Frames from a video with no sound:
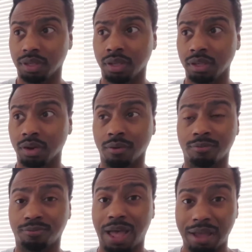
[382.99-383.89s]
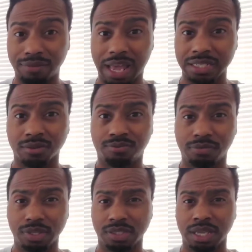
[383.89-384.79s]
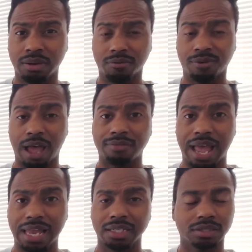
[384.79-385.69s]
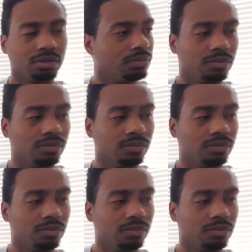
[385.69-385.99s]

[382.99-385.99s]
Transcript: $5.50, $5,